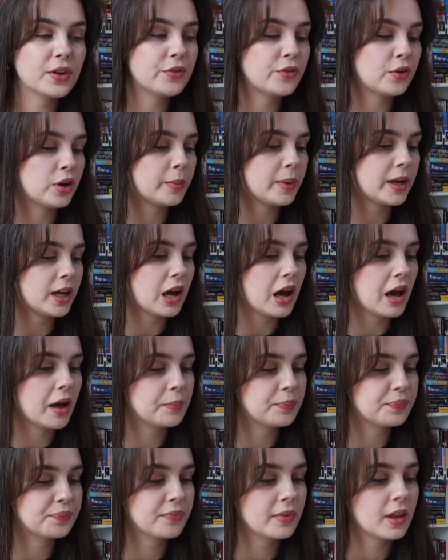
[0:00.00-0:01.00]
follow my gut,
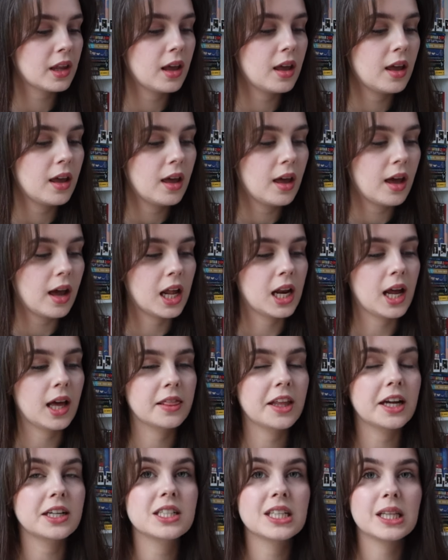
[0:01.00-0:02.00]
and
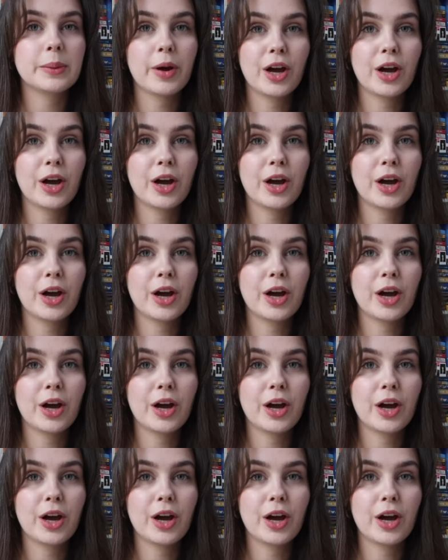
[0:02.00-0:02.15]
add that to the